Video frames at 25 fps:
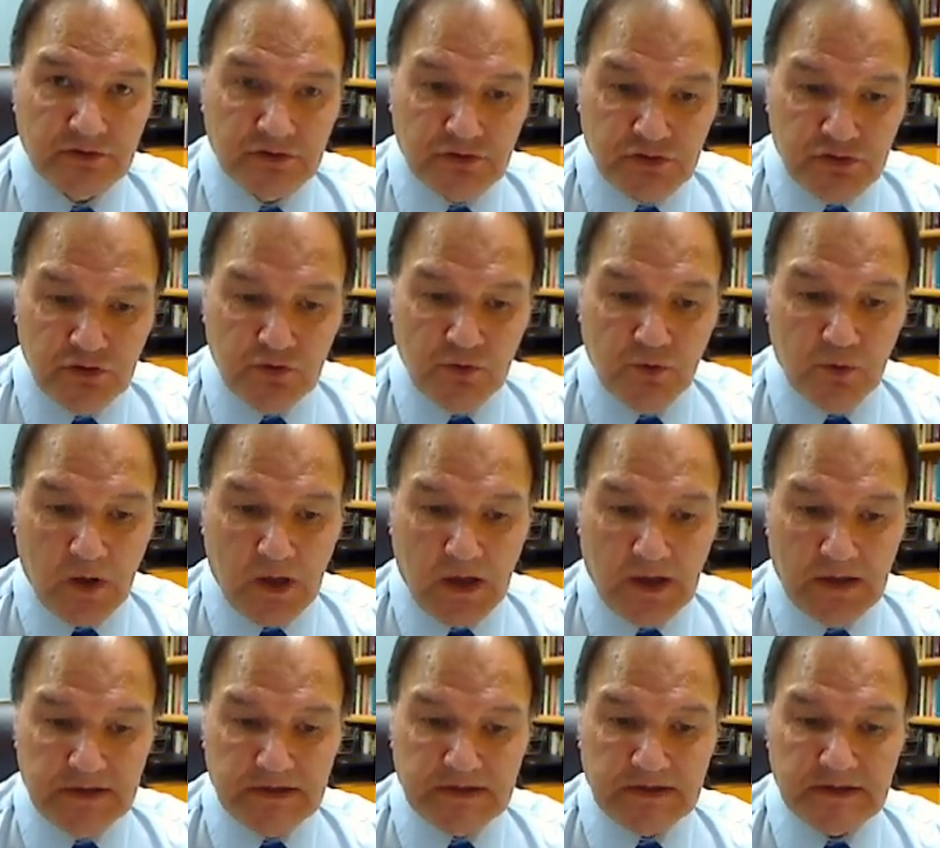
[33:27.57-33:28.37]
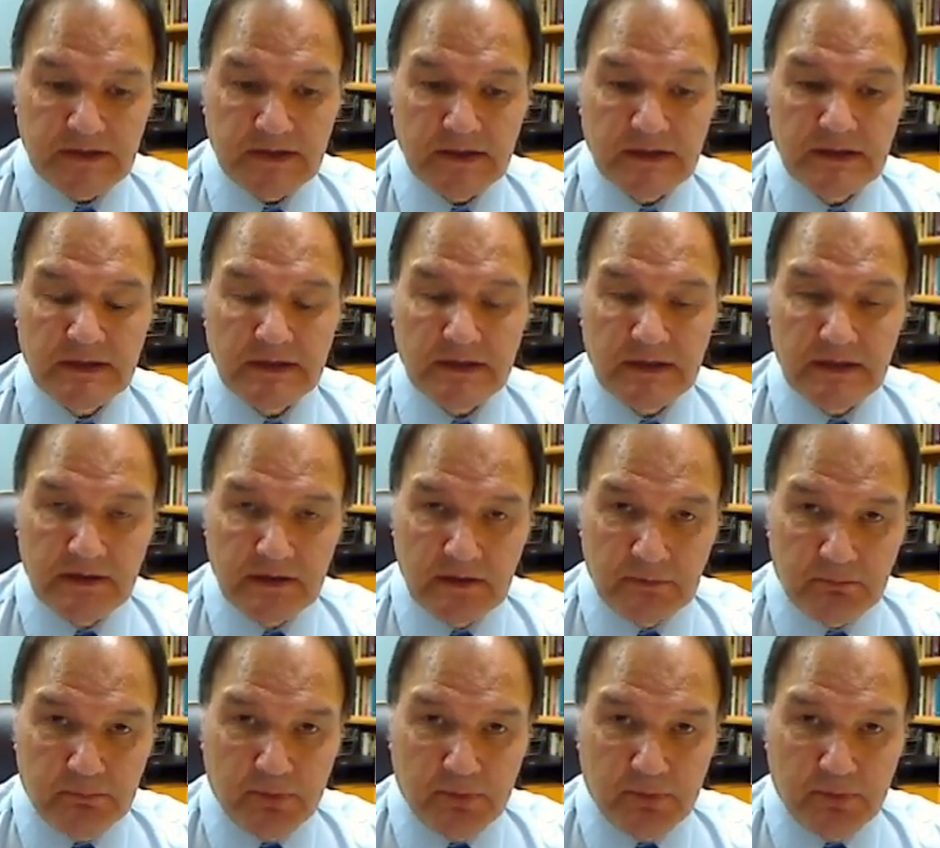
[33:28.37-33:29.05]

to us in the